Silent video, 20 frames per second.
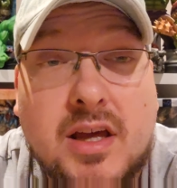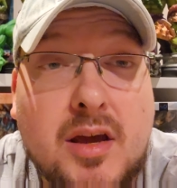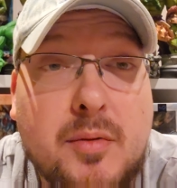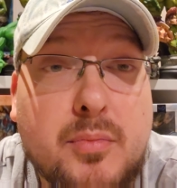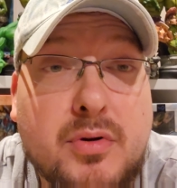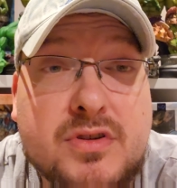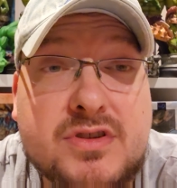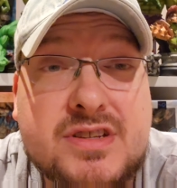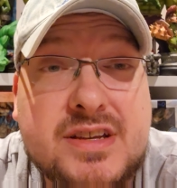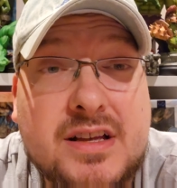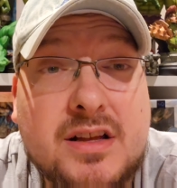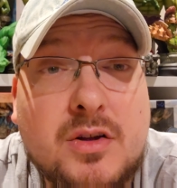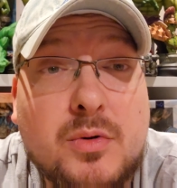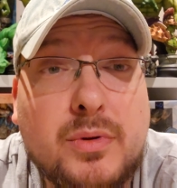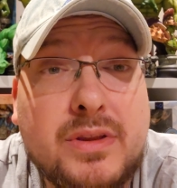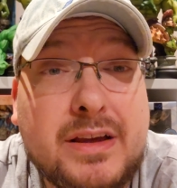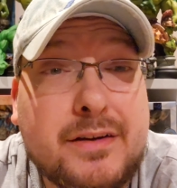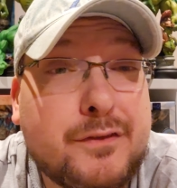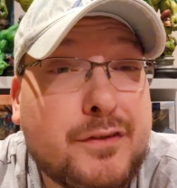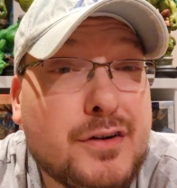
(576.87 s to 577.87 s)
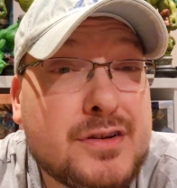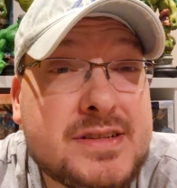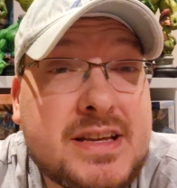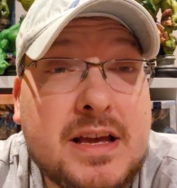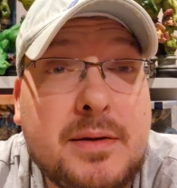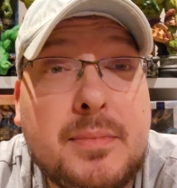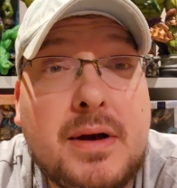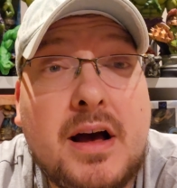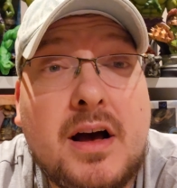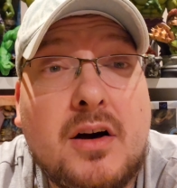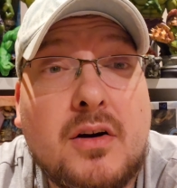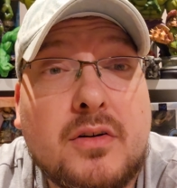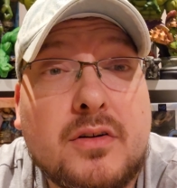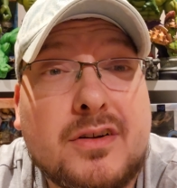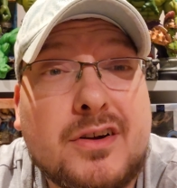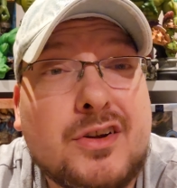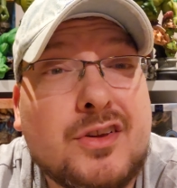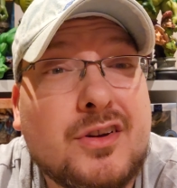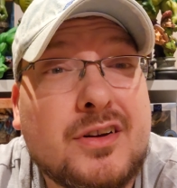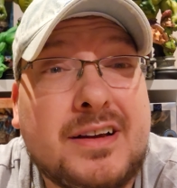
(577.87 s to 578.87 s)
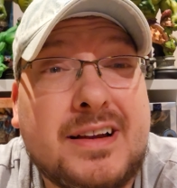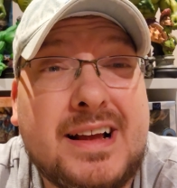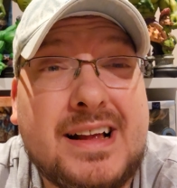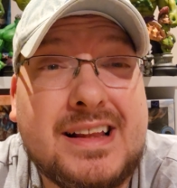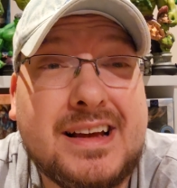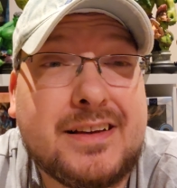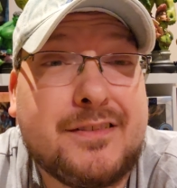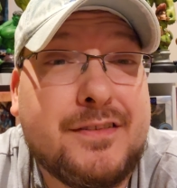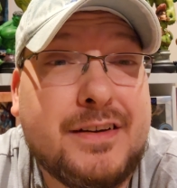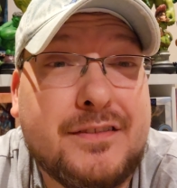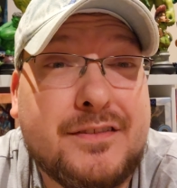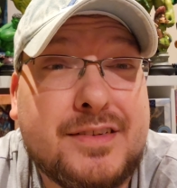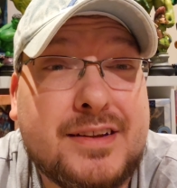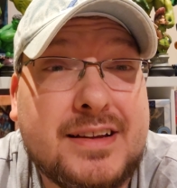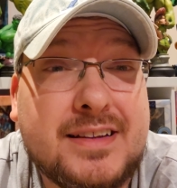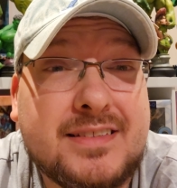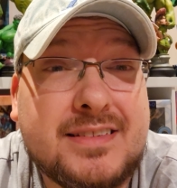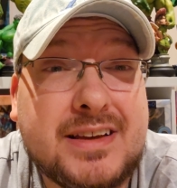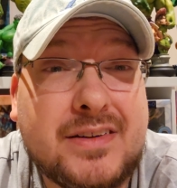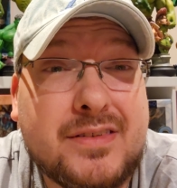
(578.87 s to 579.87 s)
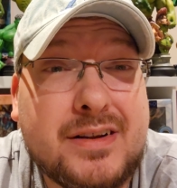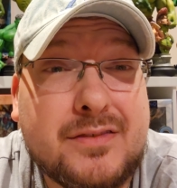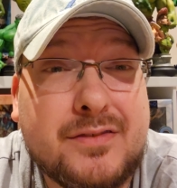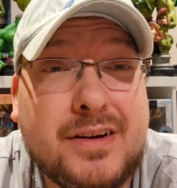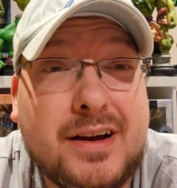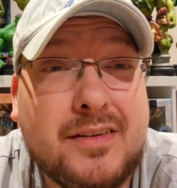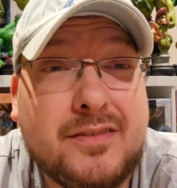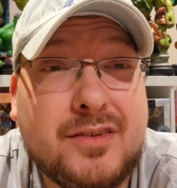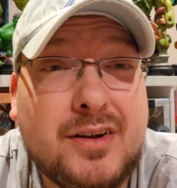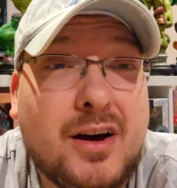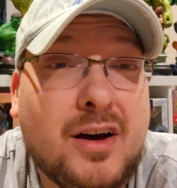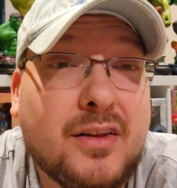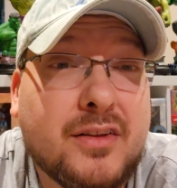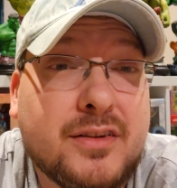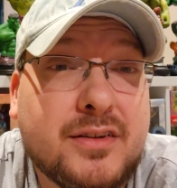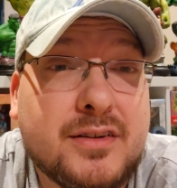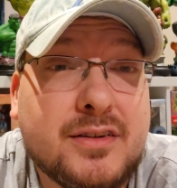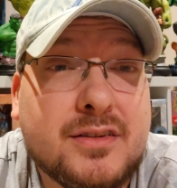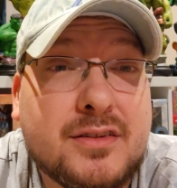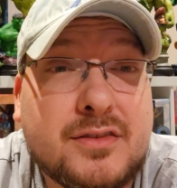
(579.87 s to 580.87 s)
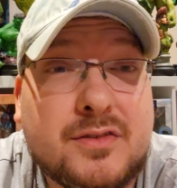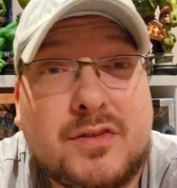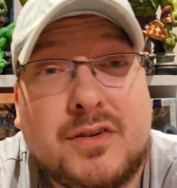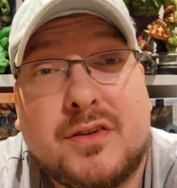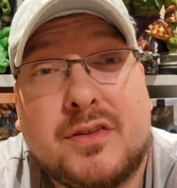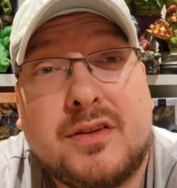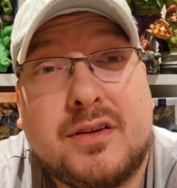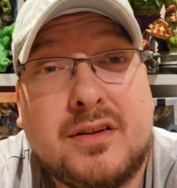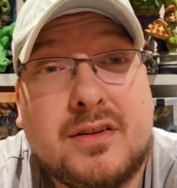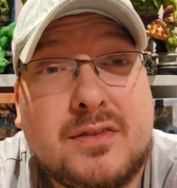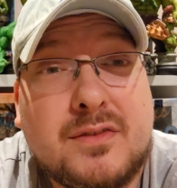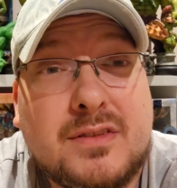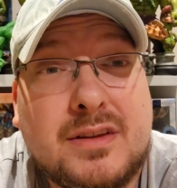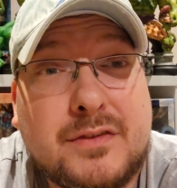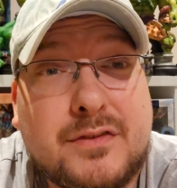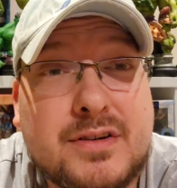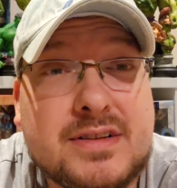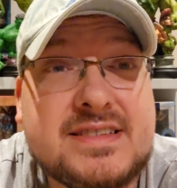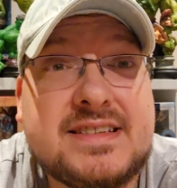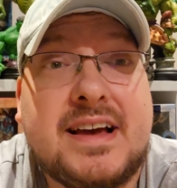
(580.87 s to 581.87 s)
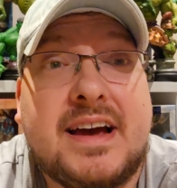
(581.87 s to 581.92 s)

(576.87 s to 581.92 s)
in Brazil when they first came out, you're looking at like 50, 75 dollars for the different